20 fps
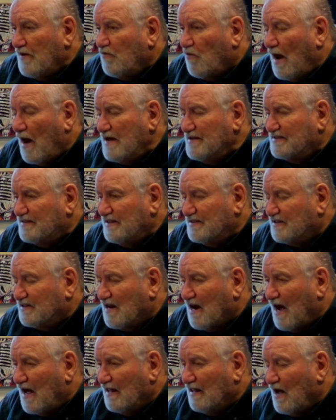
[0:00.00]
Why is this
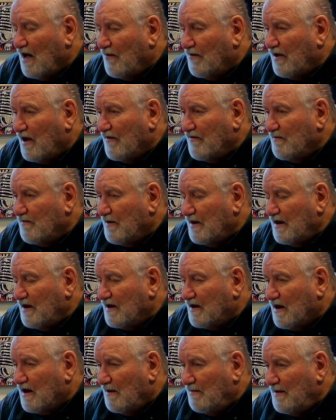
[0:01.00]
guy allowing everybody to
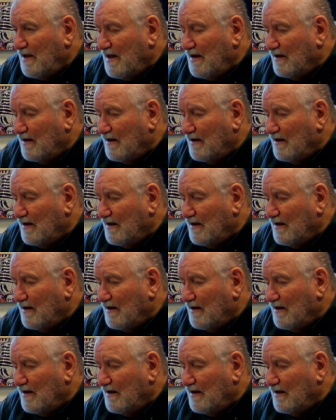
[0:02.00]
come in?